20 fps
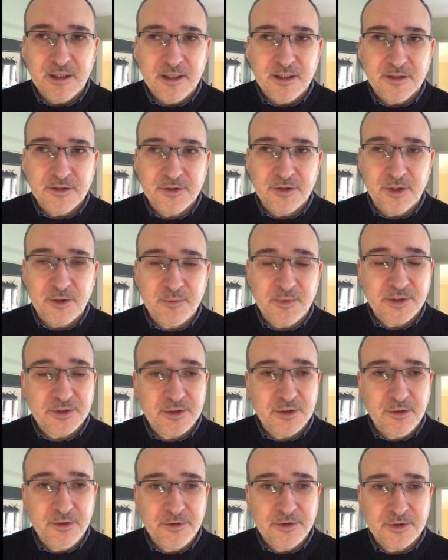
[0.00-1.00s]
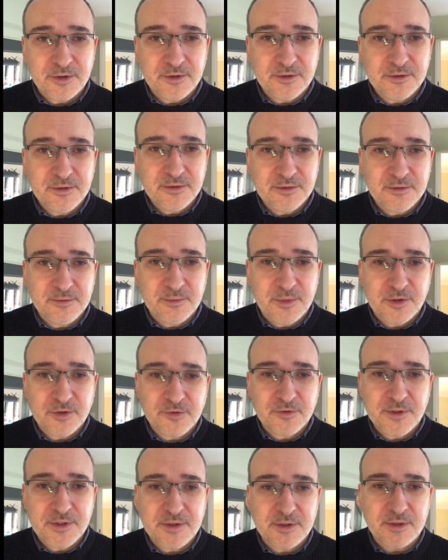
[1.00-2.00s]
So my solution, most
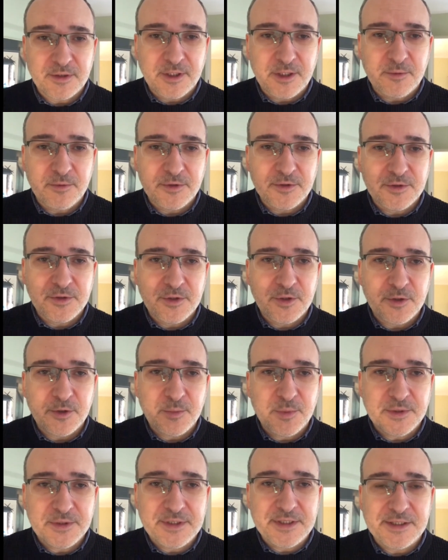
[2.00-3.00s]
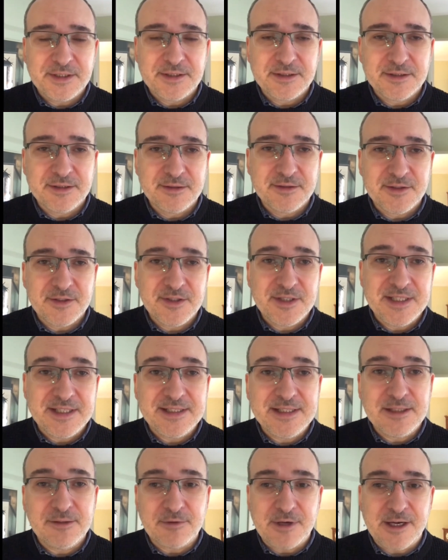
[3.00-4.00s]
recently, was to put in
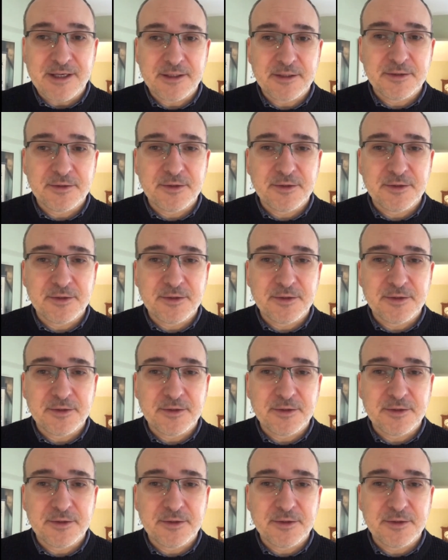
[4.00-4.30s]
CD racks.